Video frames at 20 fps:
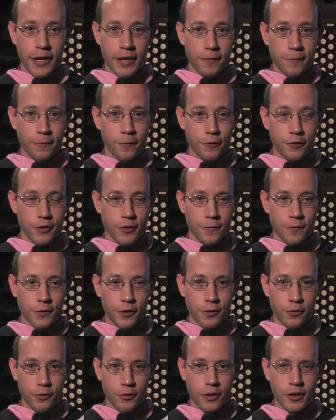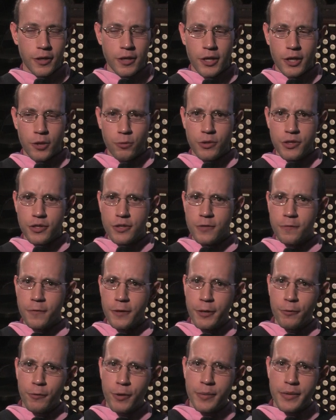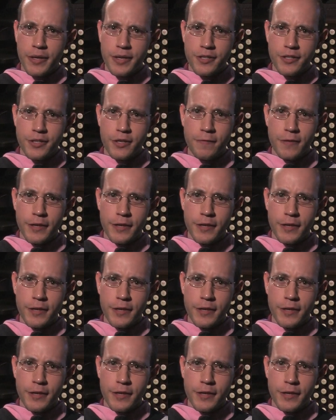A first fugue, which is very reminiscent